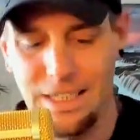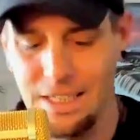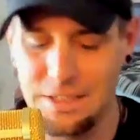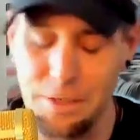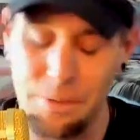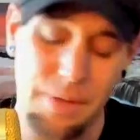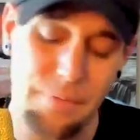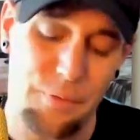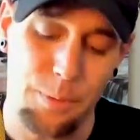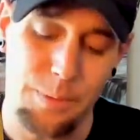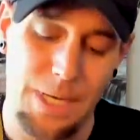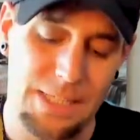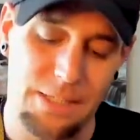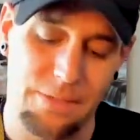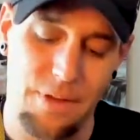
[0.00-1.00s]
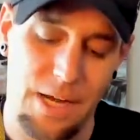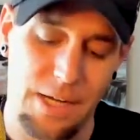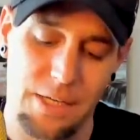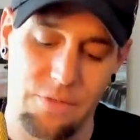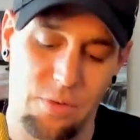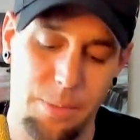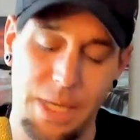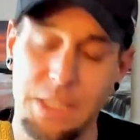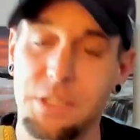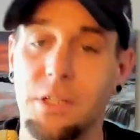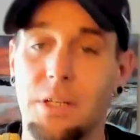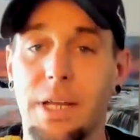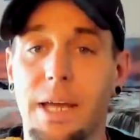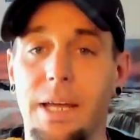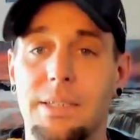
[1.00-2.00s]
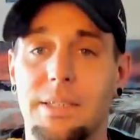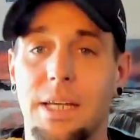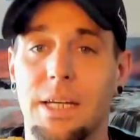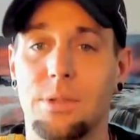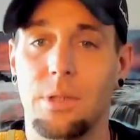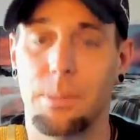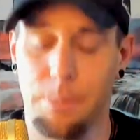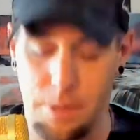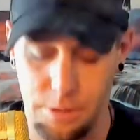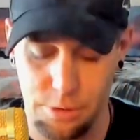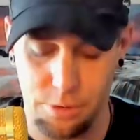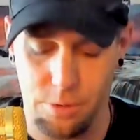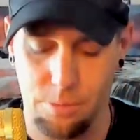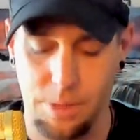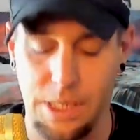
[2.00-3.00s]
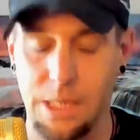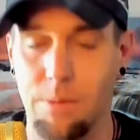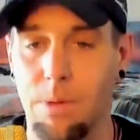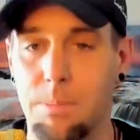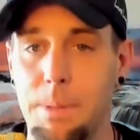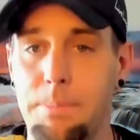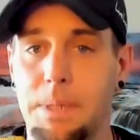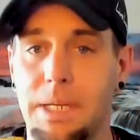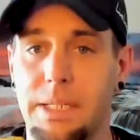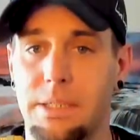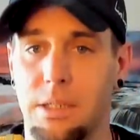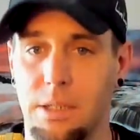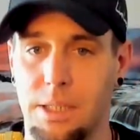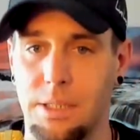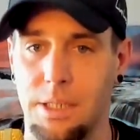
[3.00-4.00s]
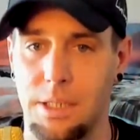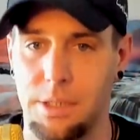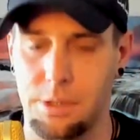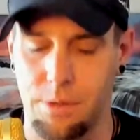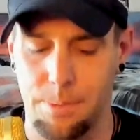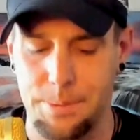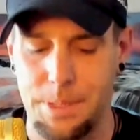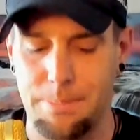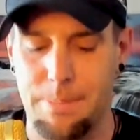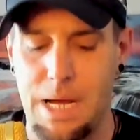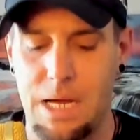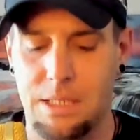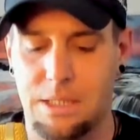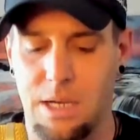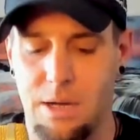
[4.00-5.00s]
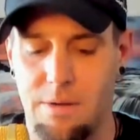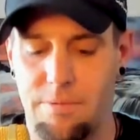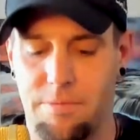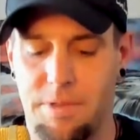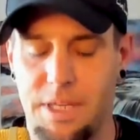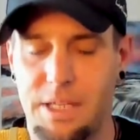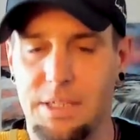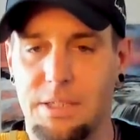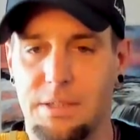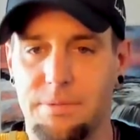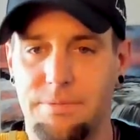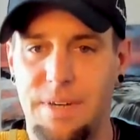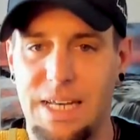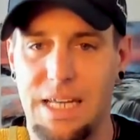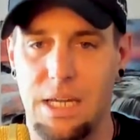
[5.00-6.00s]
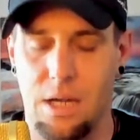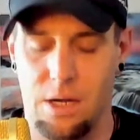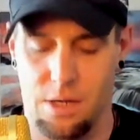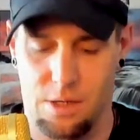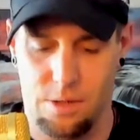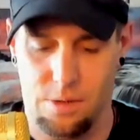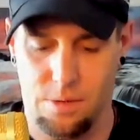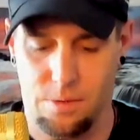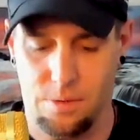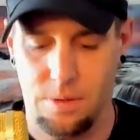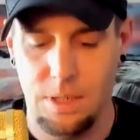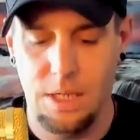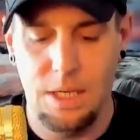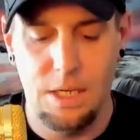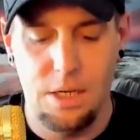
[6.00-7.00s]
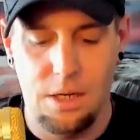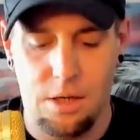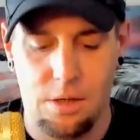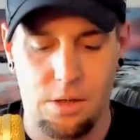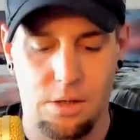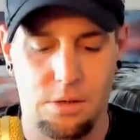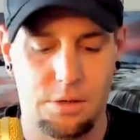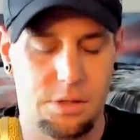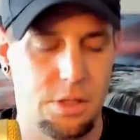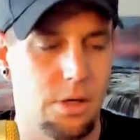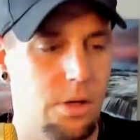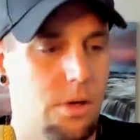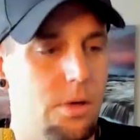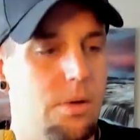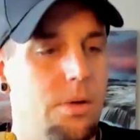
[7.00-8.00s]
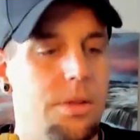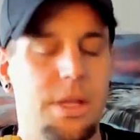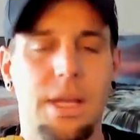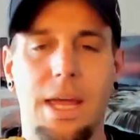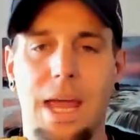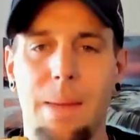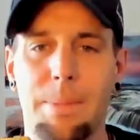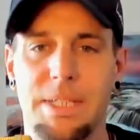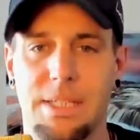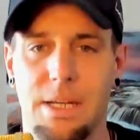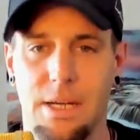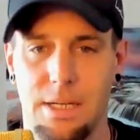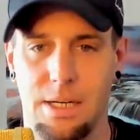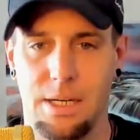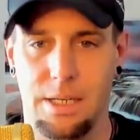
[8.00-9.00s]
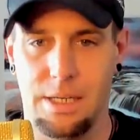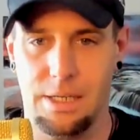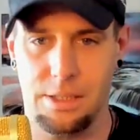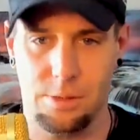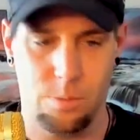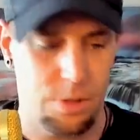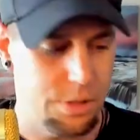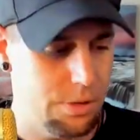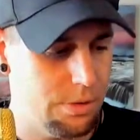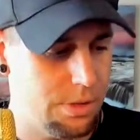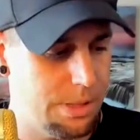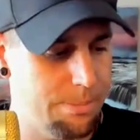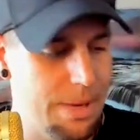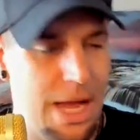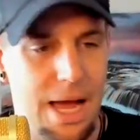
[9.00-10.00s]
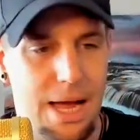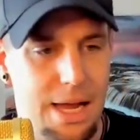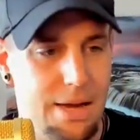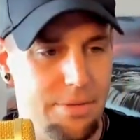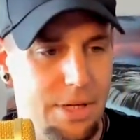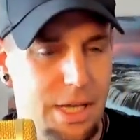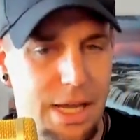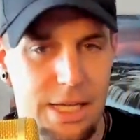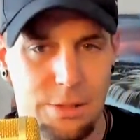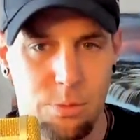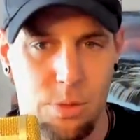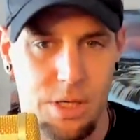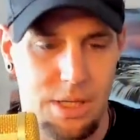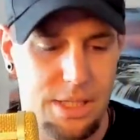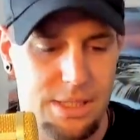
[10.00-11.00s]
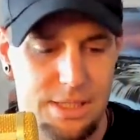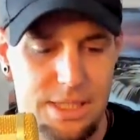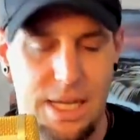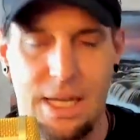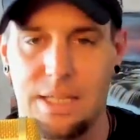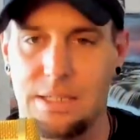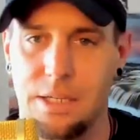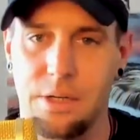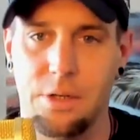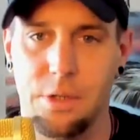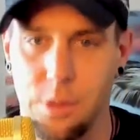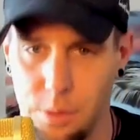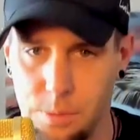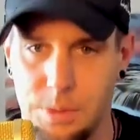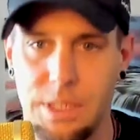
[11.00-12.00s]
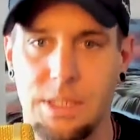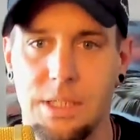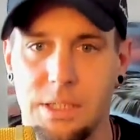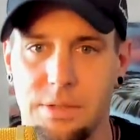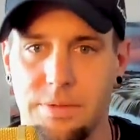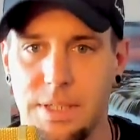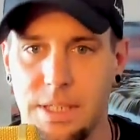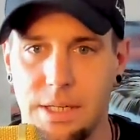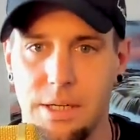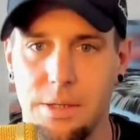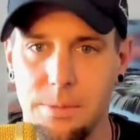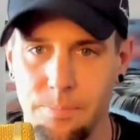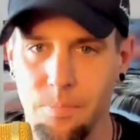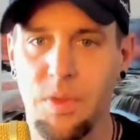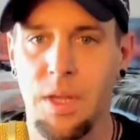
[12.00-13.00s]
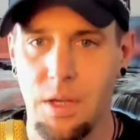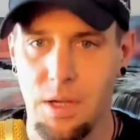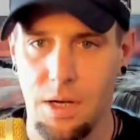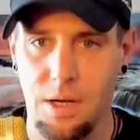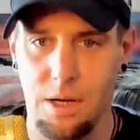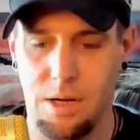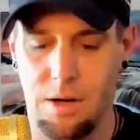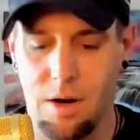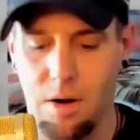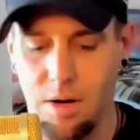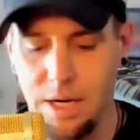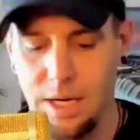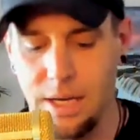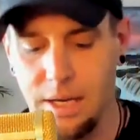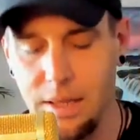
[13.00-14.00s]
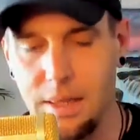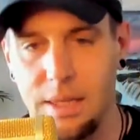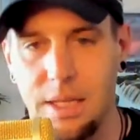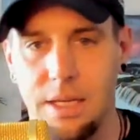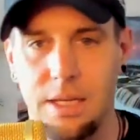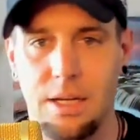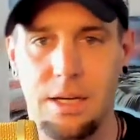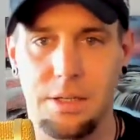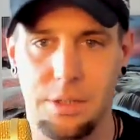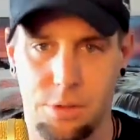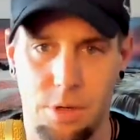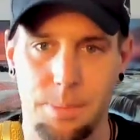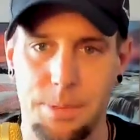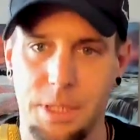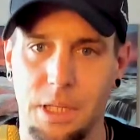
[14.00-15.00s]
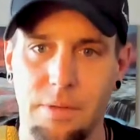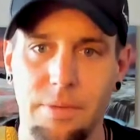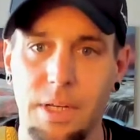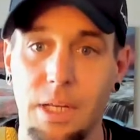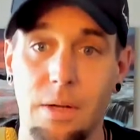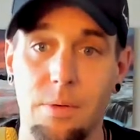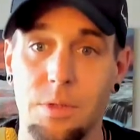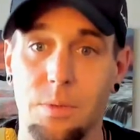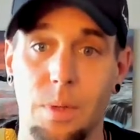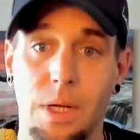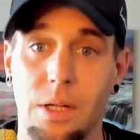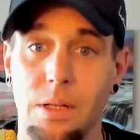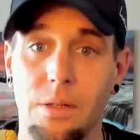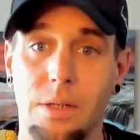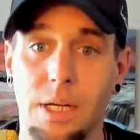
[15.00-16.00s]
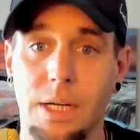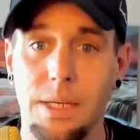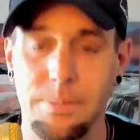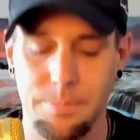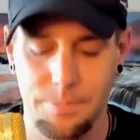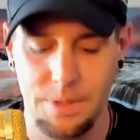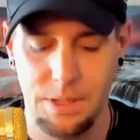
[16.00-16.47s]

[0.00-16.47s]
So if you would like to find information on how to schedule a personal reading with me, please look in the description box of this video. Also, the Amazon links where you can buy every last one of these decks here used in this video uh, are in the uh, description of the video as well, okay?